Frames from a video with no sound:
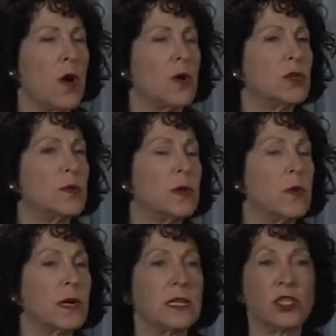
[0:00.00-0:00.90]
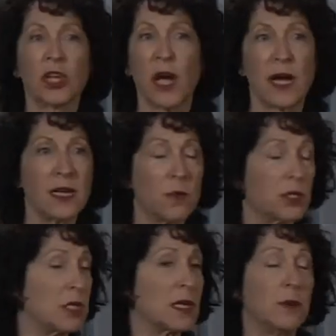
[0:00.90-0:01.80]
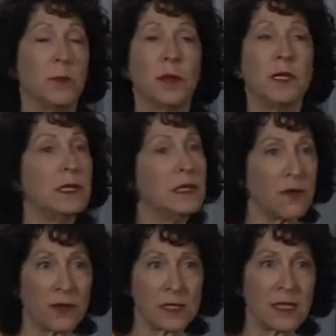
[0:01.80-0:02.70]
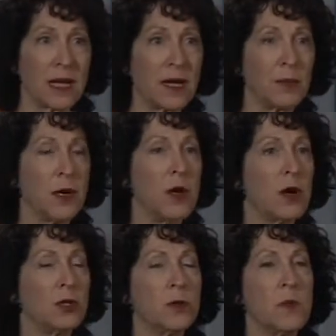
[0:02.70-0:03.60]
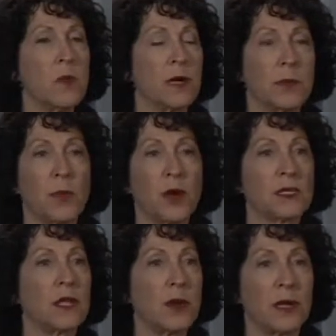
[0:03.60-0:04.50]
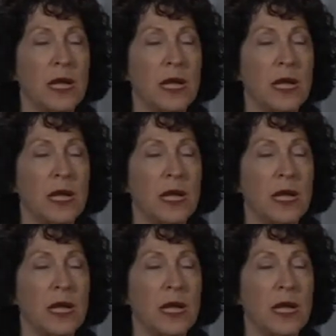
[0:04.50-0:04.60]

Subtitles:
or doing work in China, which is a completely different setup, or doing work in Barcelona.